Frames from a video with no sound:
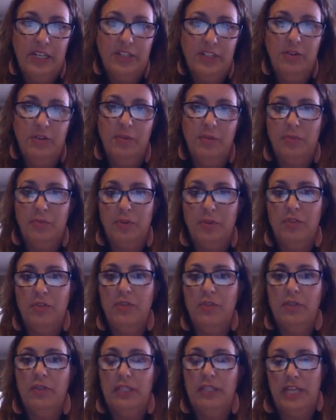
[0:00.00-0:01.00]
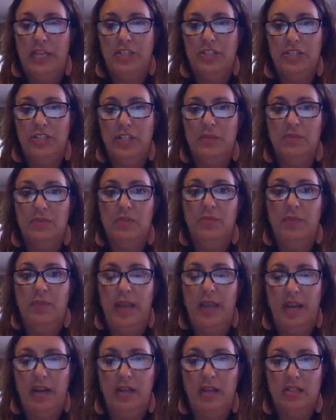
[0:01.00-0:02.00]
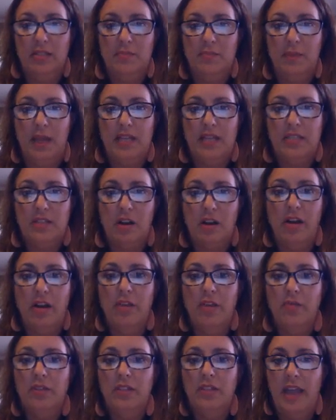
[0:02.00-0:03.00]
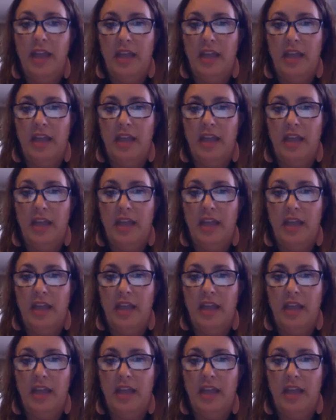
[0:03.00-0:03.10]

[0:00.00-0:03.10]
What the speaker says: to improve the relationships with parents by starting with the